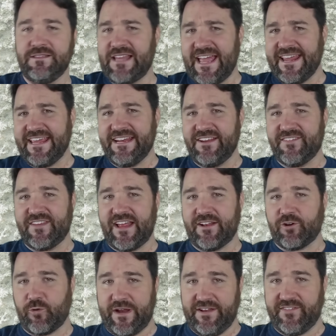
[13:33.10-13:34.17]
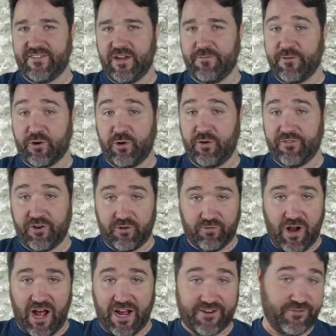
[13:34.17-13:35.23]
Lichen is that green stuff that grows on
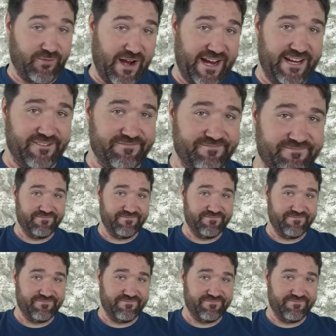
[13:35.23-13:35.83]
rocks, right?